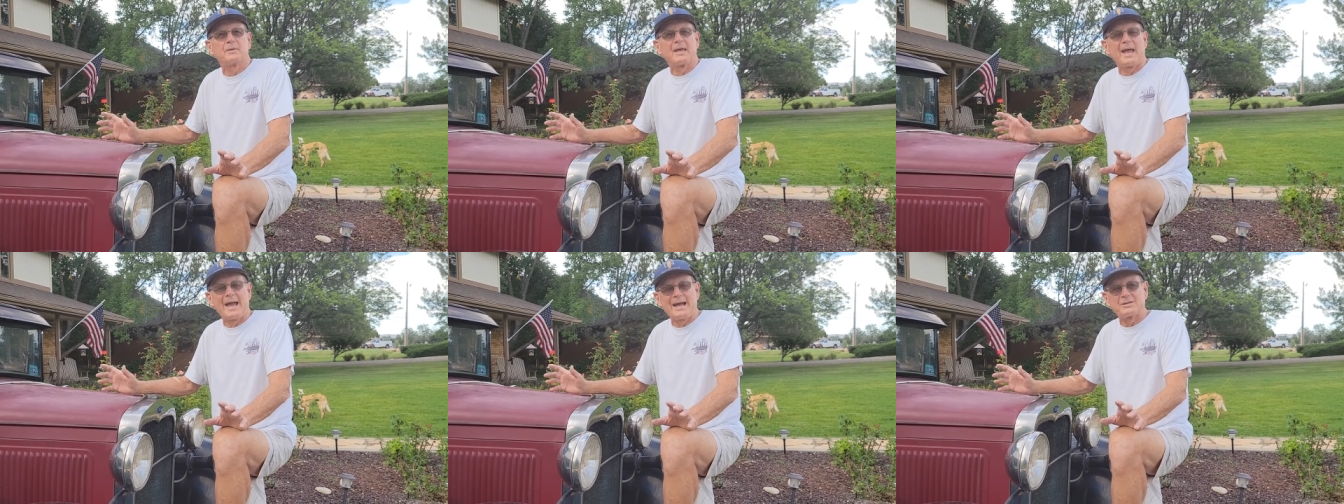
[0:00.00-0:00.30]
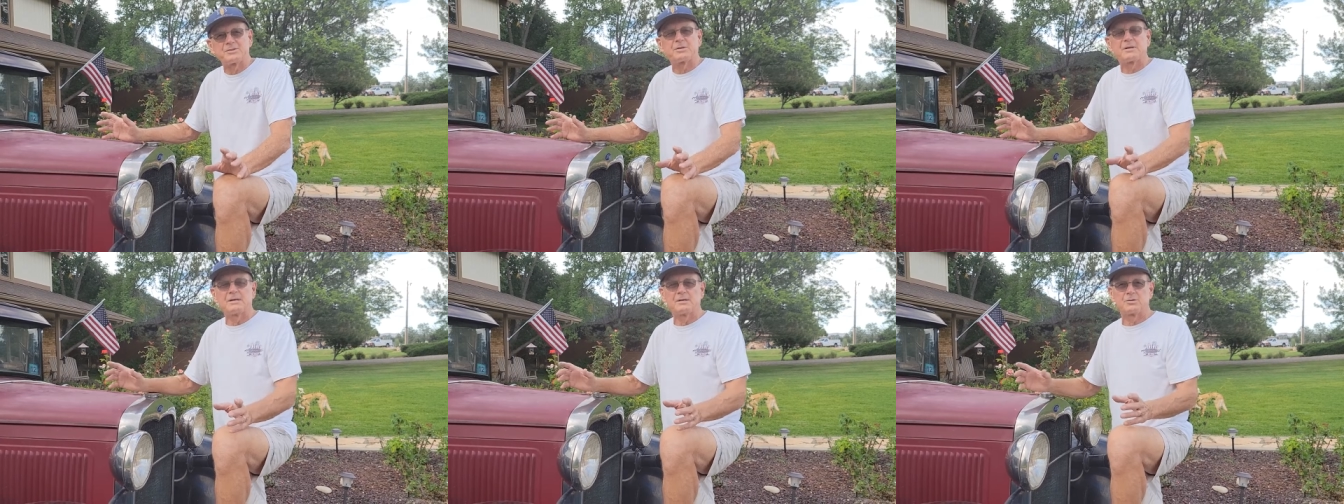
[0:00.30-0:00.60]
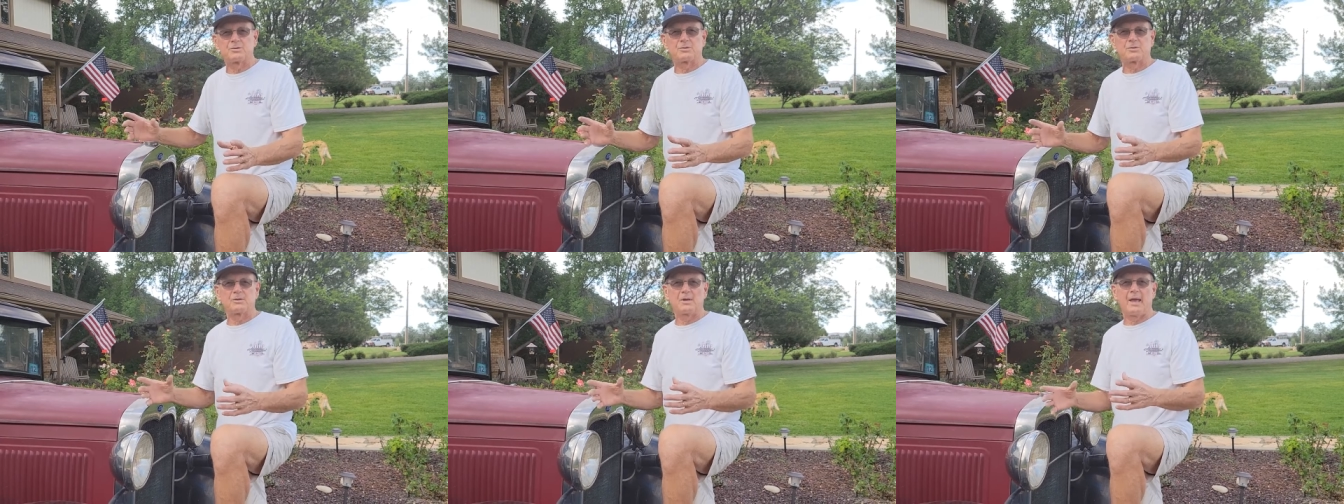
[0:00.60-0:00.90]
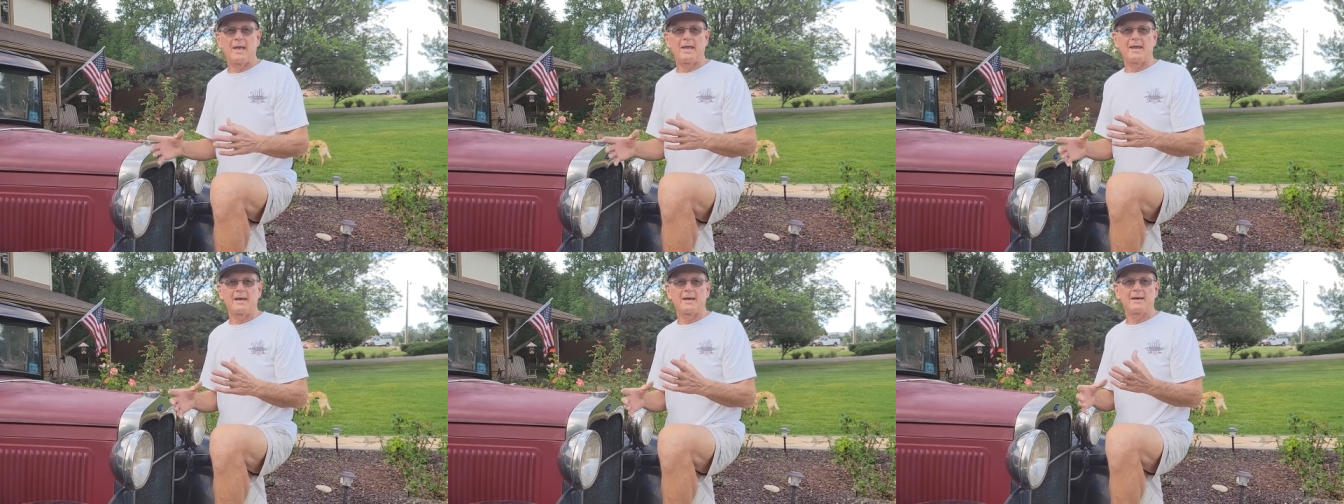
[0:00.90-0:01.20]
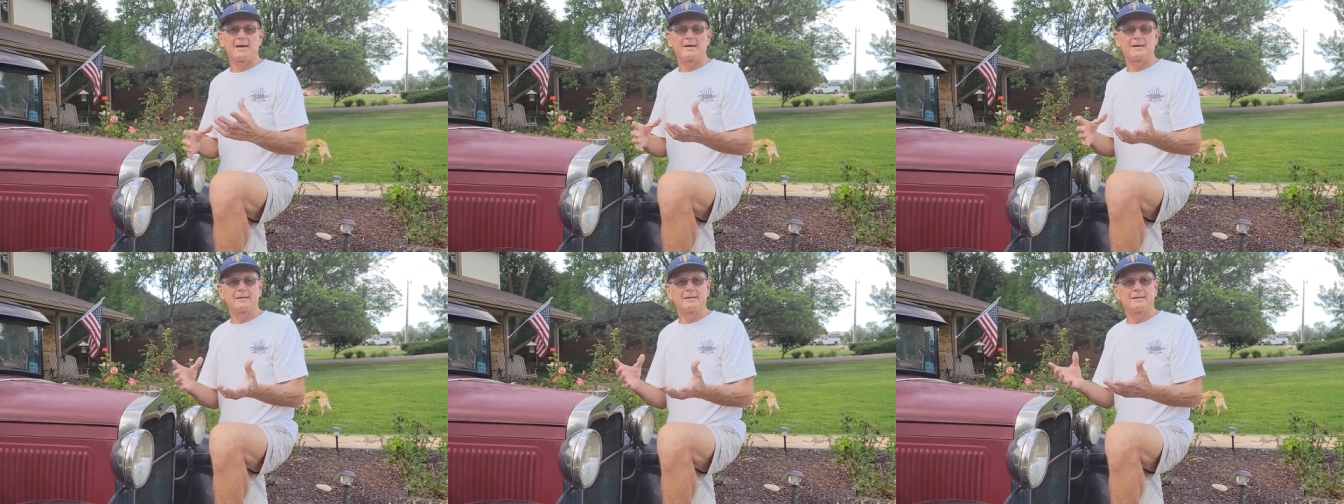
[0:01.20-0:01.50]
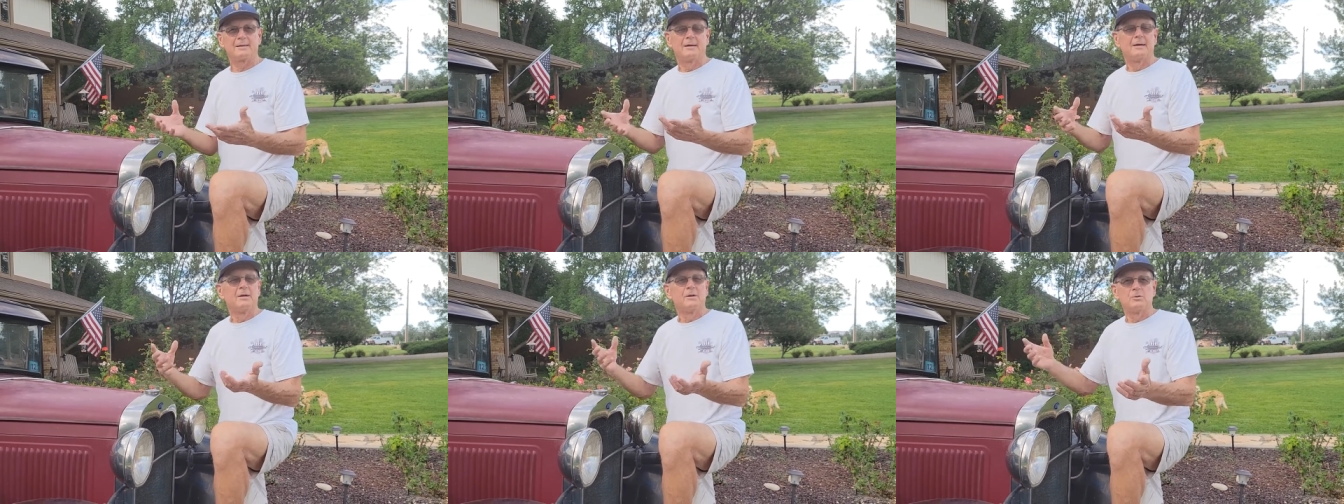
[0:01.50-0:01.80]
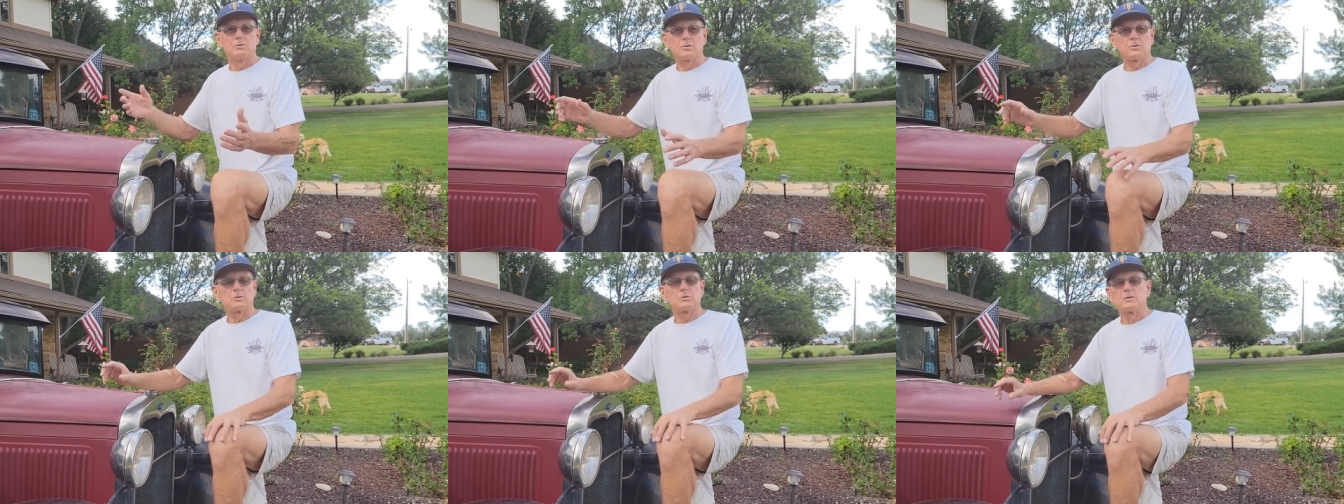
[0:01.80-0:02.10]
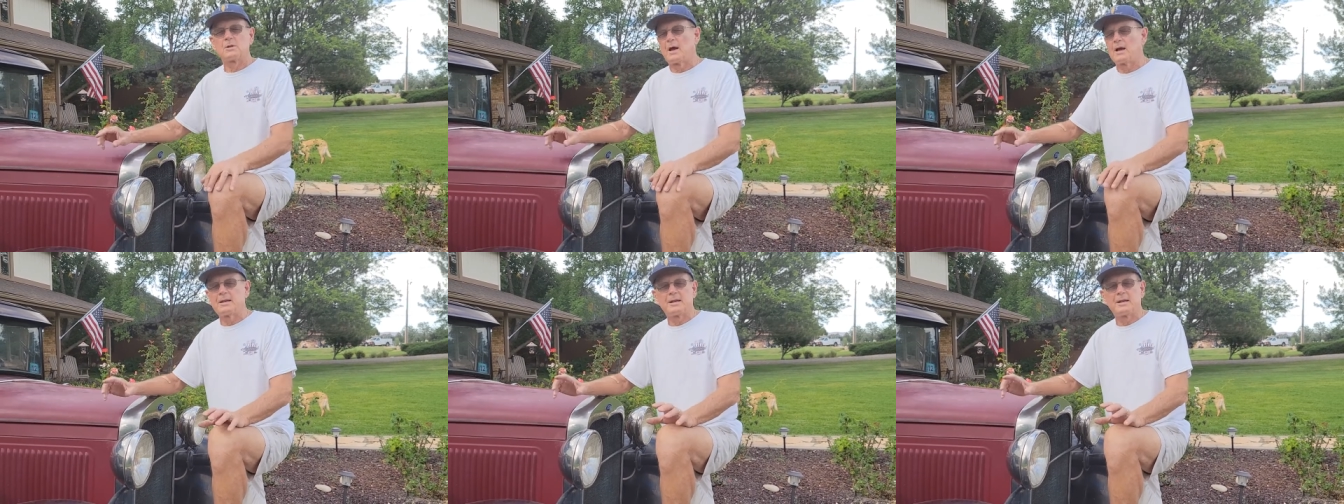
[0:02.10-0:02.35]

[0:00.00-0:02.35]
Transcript: gaskets and just